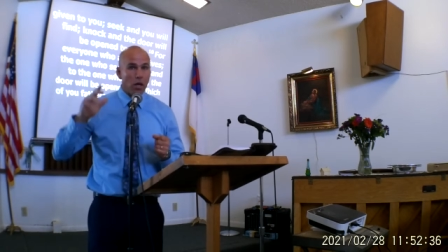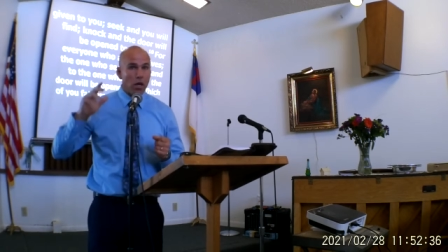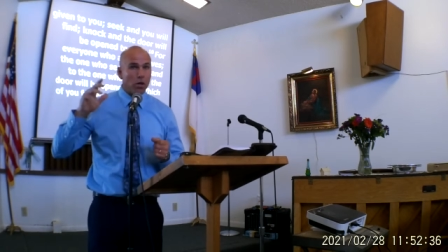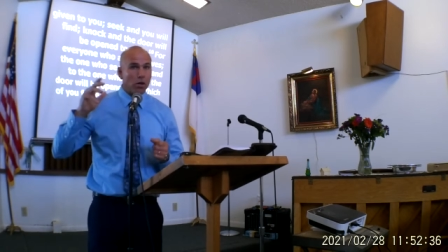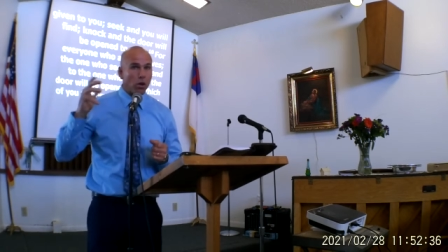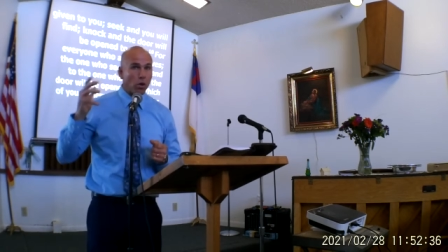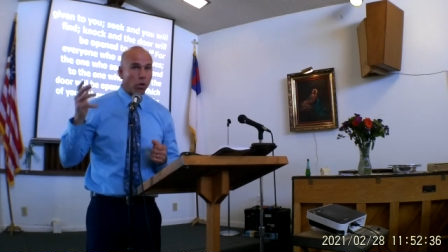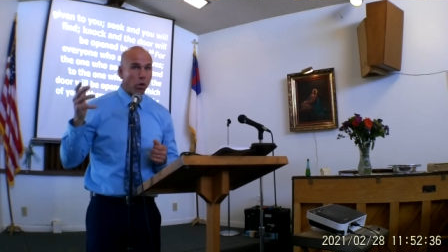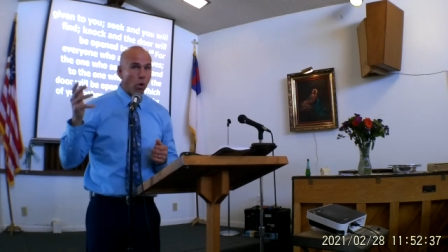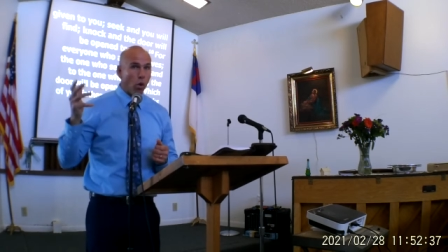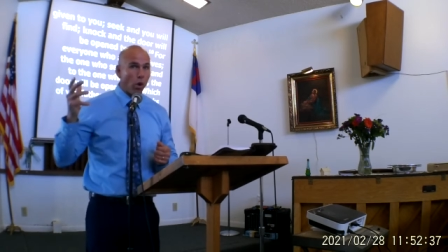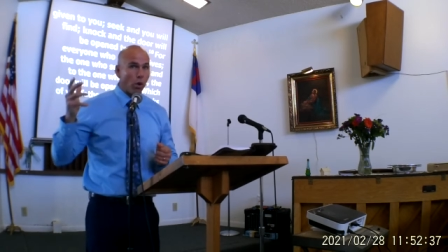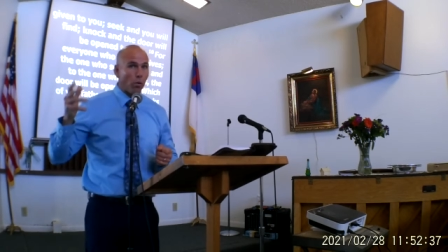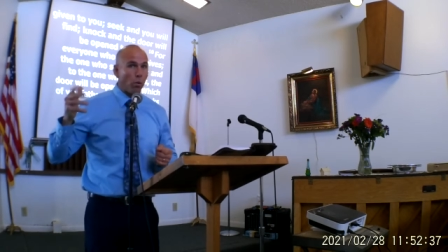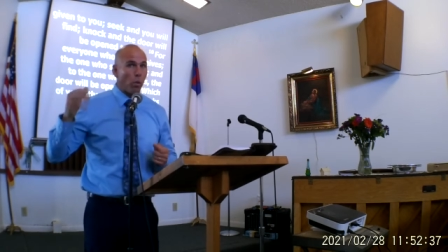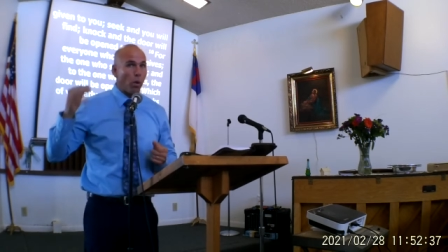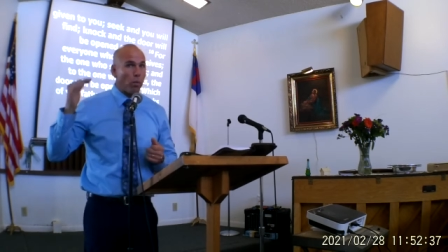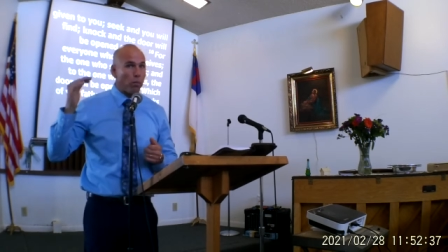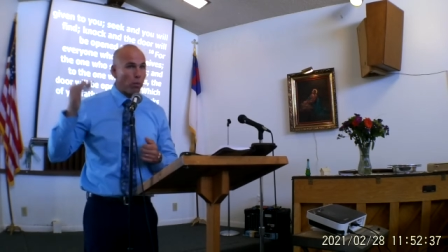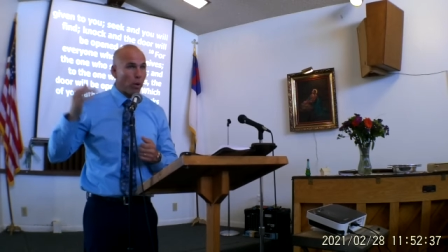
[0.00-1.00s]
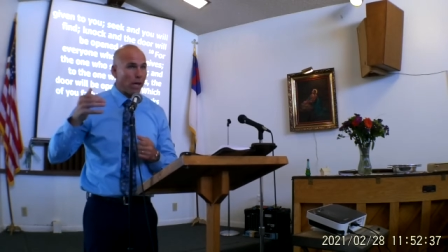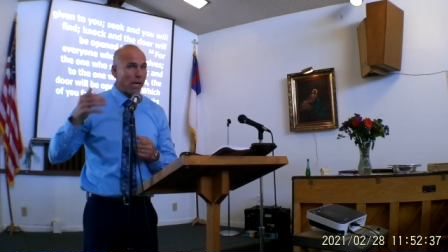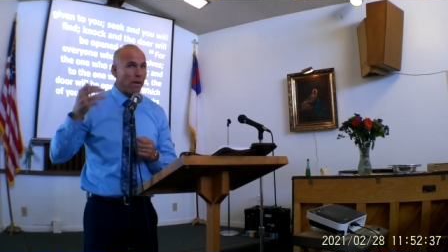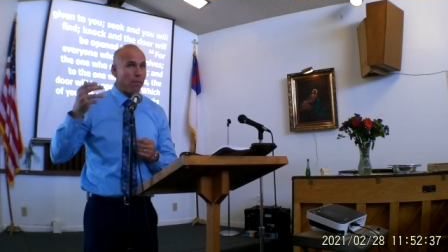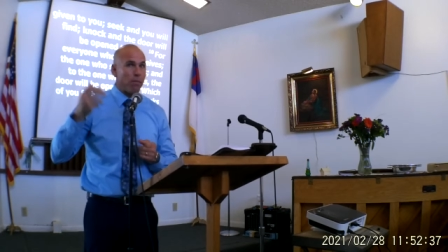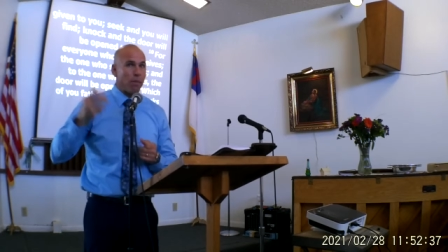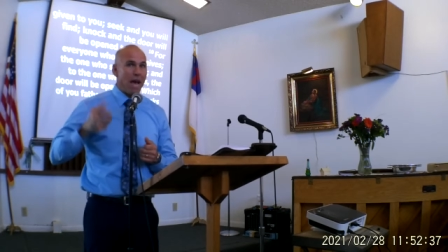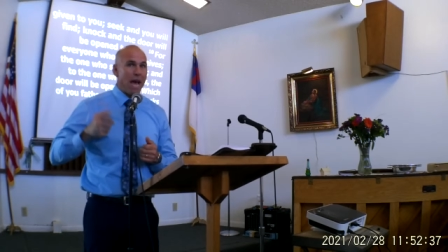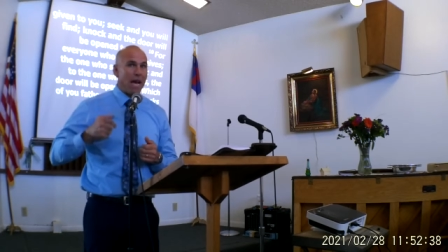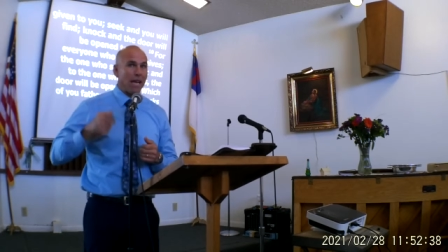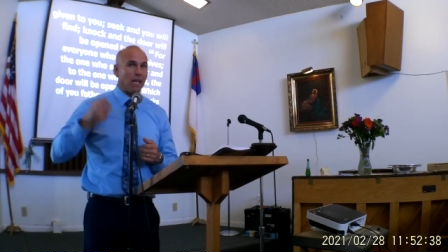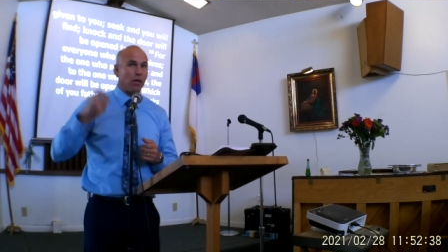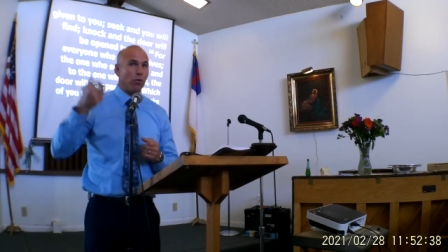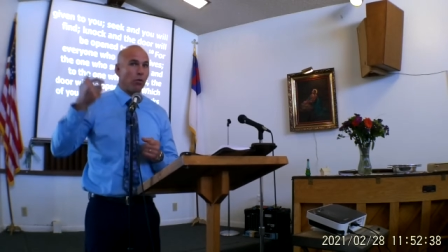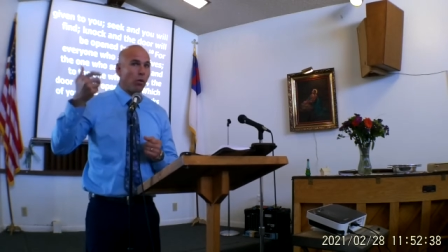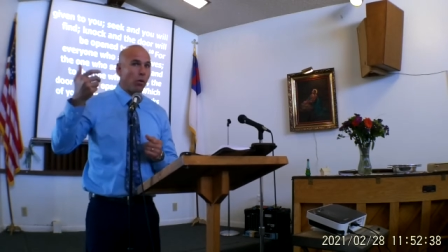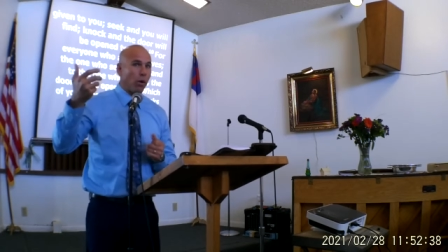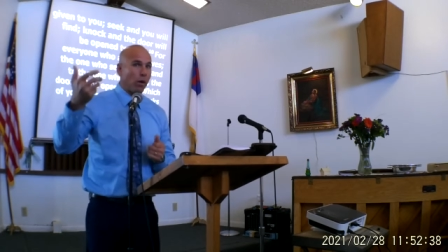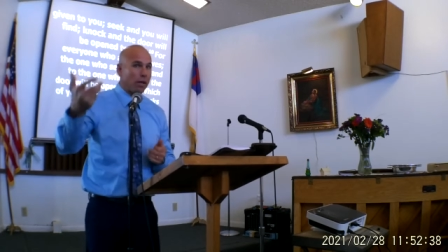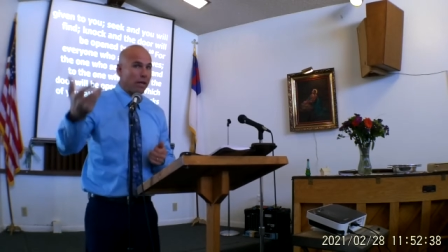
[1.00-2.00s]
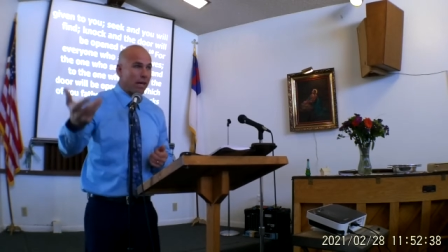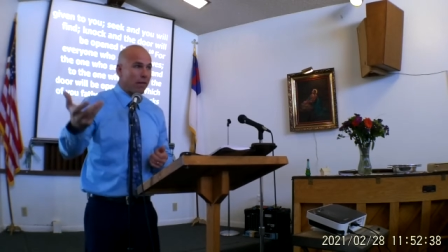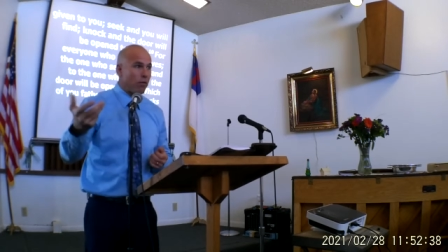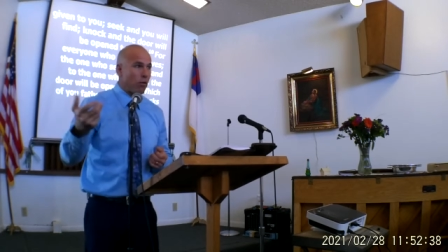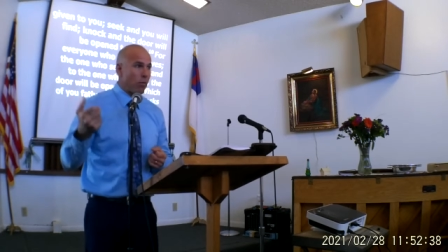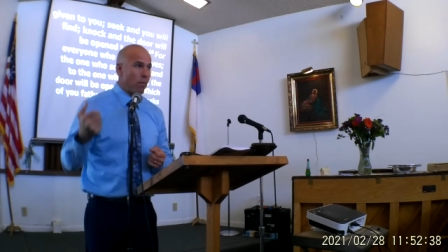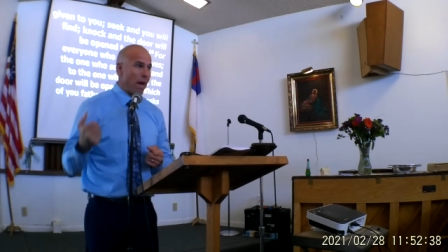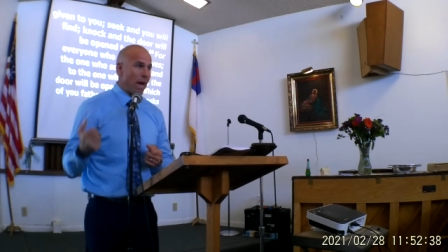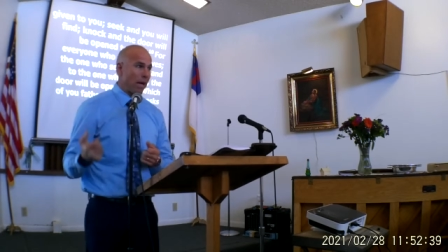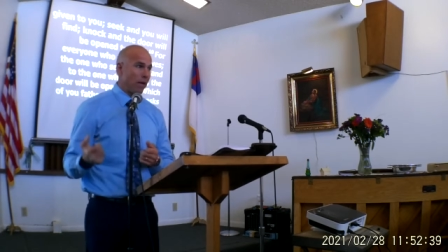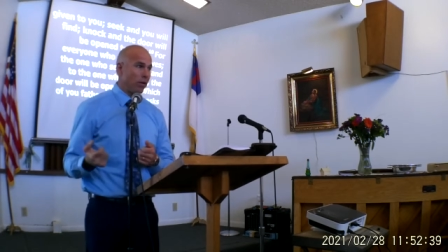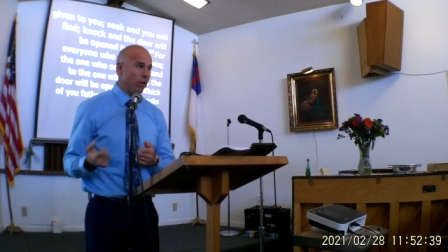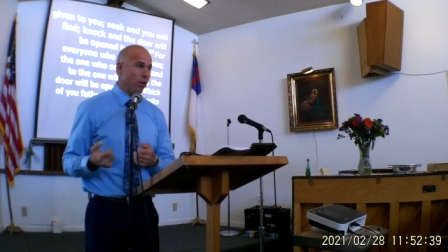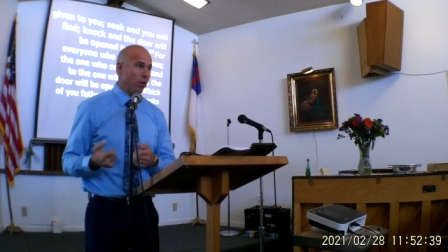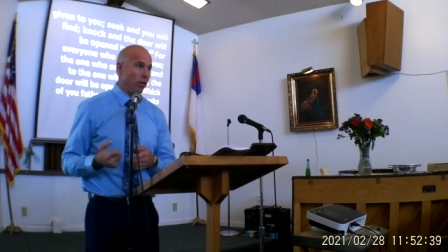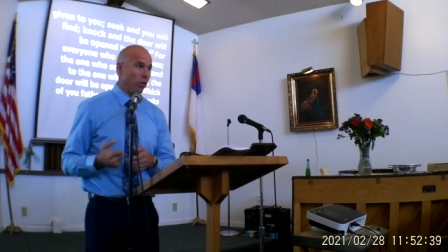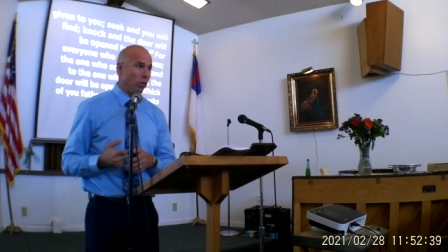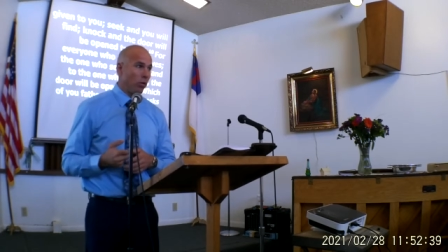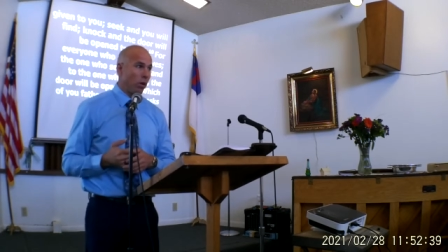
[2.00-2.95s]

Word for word: the Lord will bring it back give it back to you.